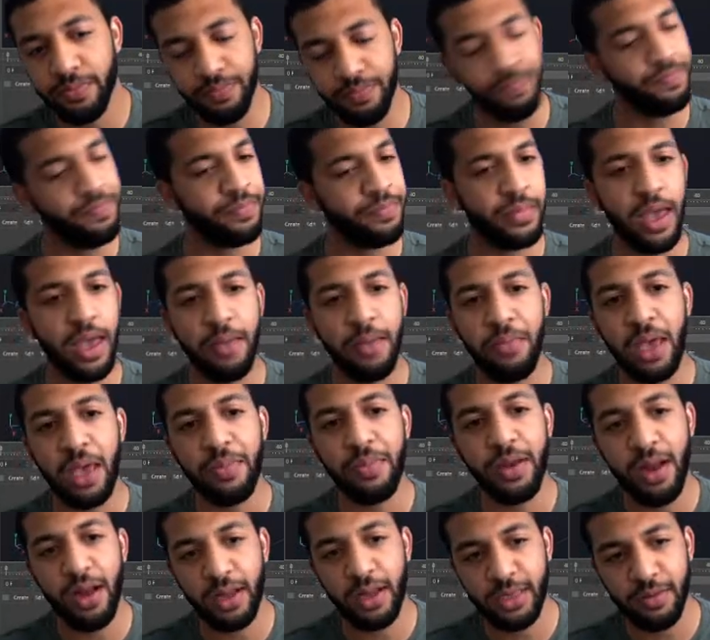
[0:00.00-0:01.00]
and
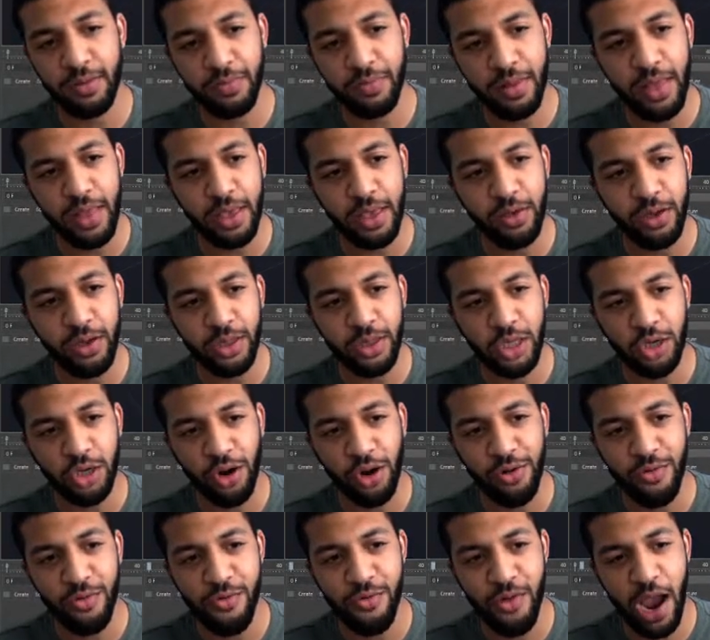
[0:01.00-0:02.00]
maybe not something that you can
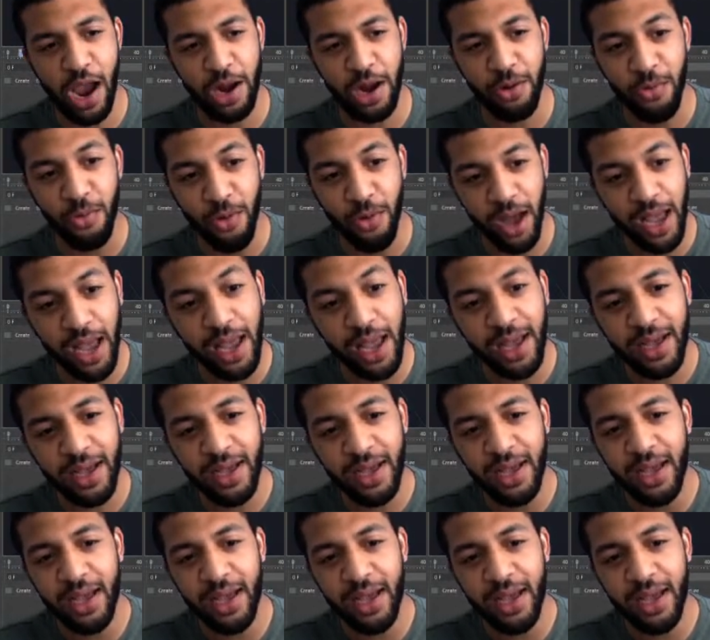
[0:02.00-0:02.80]
start right away,